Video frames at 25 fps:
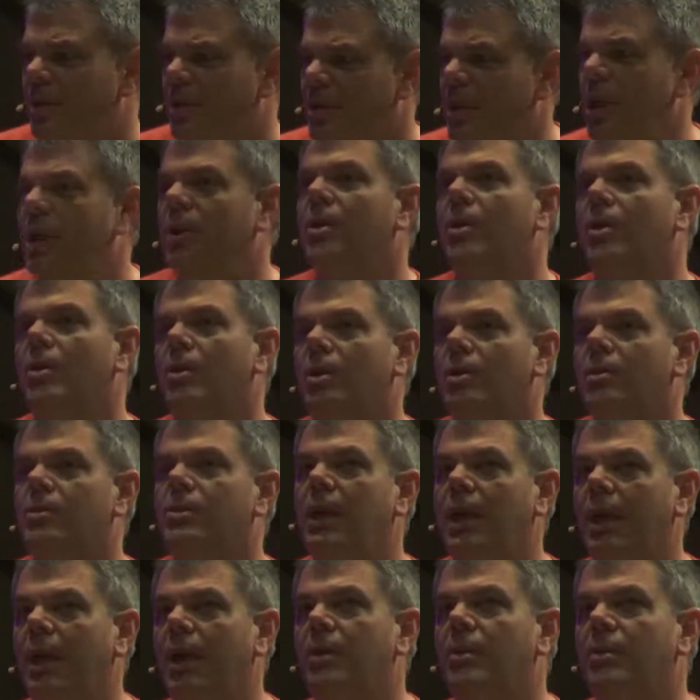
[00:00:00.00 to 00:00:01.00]
Yeah, no.
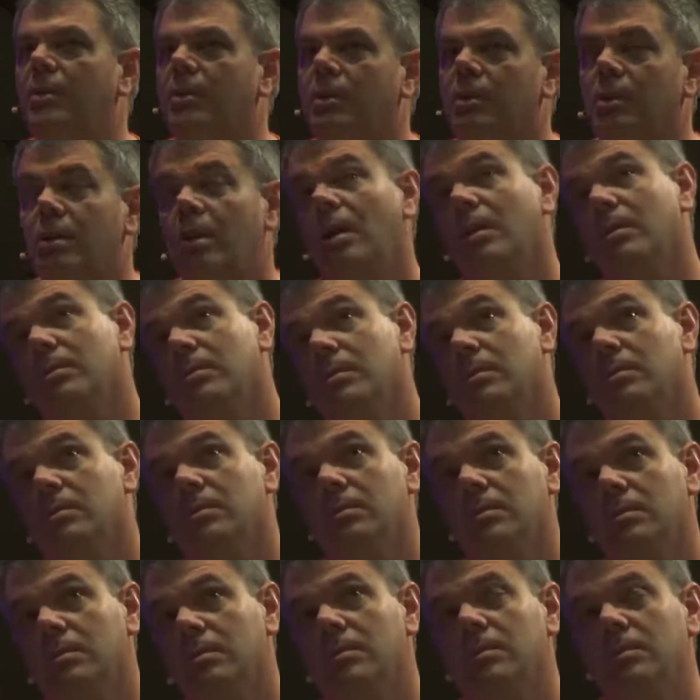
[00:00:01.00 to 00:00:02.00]

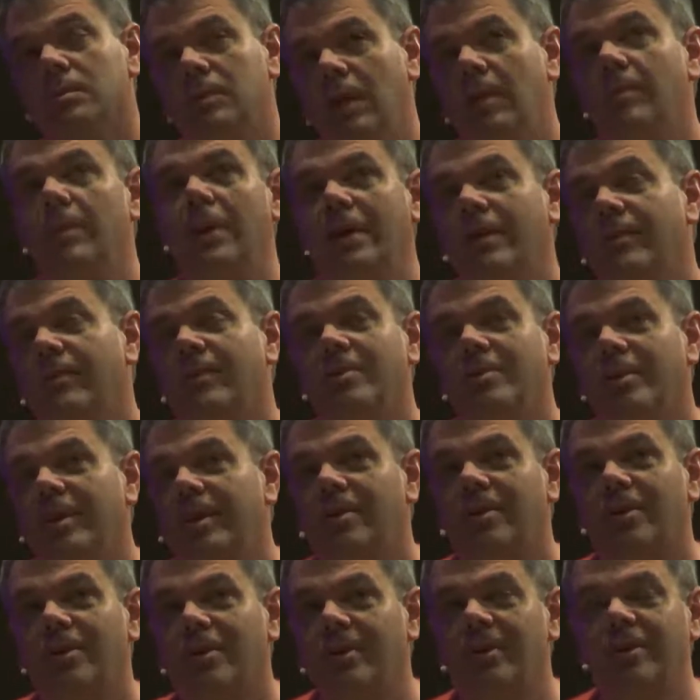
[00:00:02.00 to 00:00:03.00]
Yeah, may even
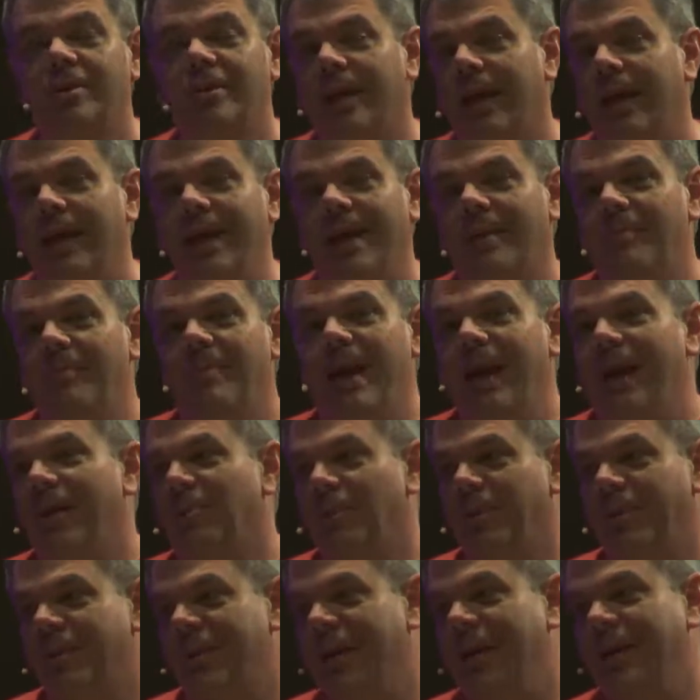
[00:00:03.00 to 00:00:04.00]
been earlier than that. I'm bad
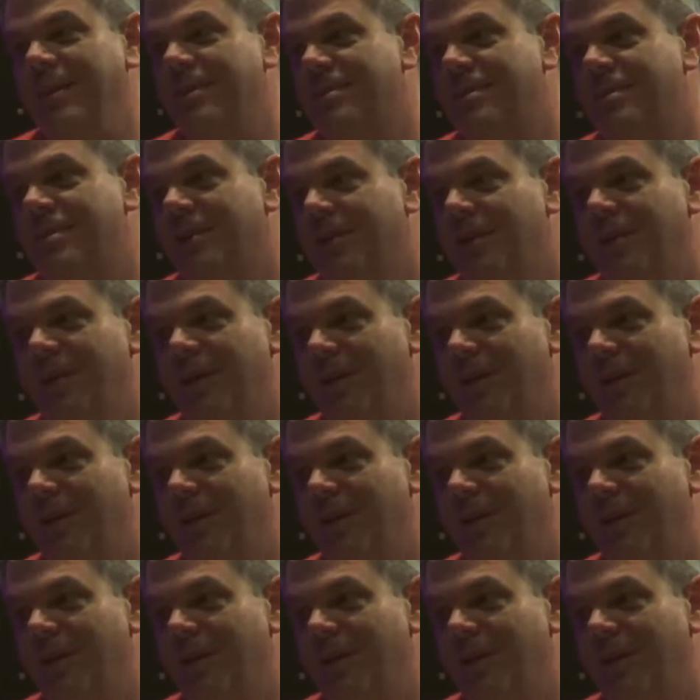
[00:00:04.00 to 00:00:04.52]
with dates. I'm